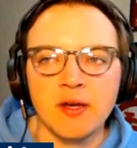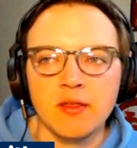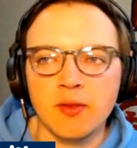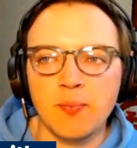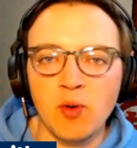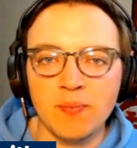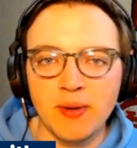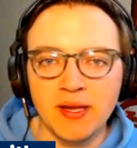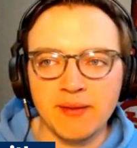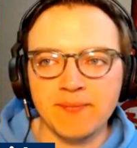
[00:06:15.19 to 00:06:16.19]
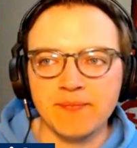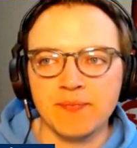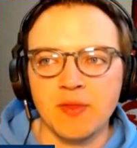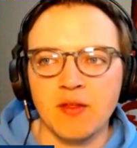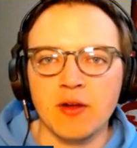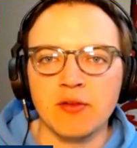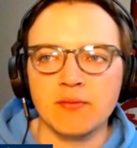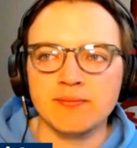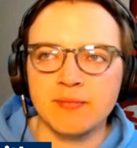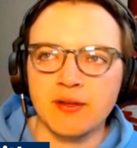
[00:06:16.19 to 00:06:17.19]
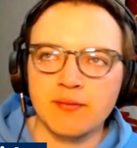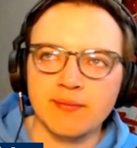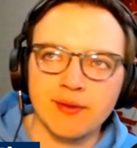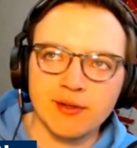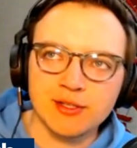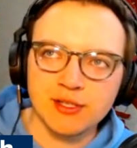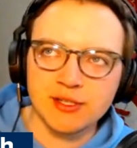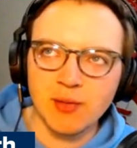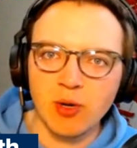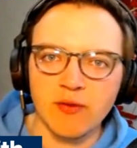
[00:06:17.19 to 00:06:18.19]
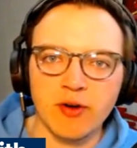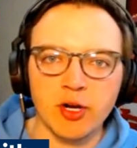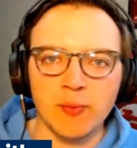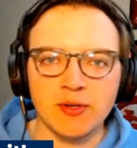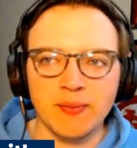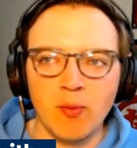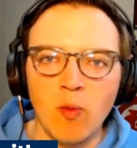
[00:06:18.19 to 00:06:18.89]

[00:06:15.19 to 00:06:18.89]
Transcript: The point being that there's somewhat of an argument to me,